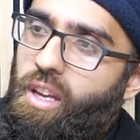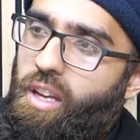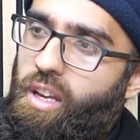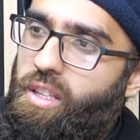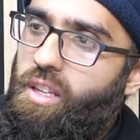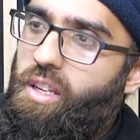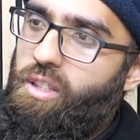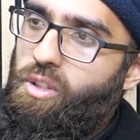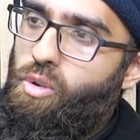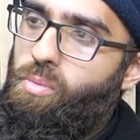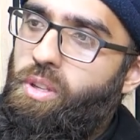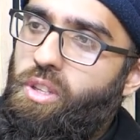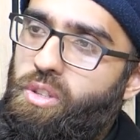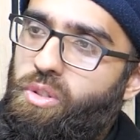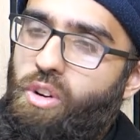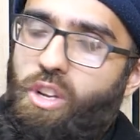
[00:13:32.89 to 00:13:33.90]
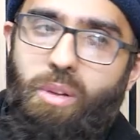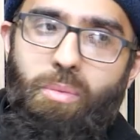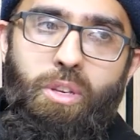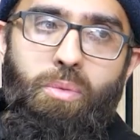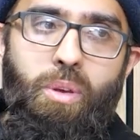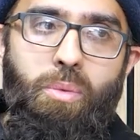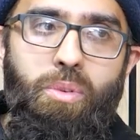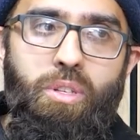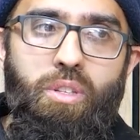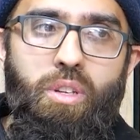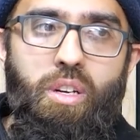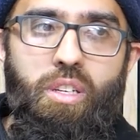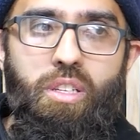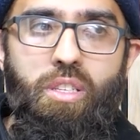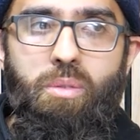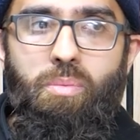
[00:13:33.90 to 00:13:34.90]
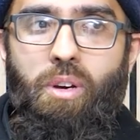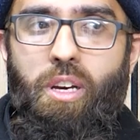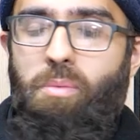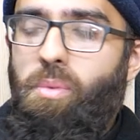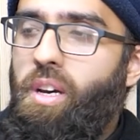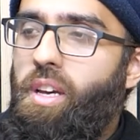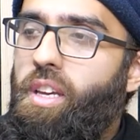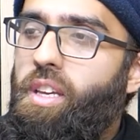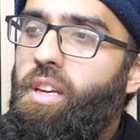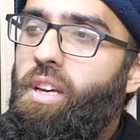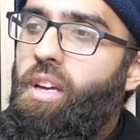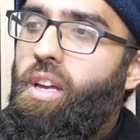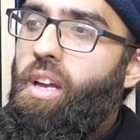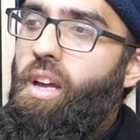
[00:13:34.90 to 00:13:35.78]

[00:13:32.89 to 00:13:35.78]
Deobandi scholar, but you may be inspired by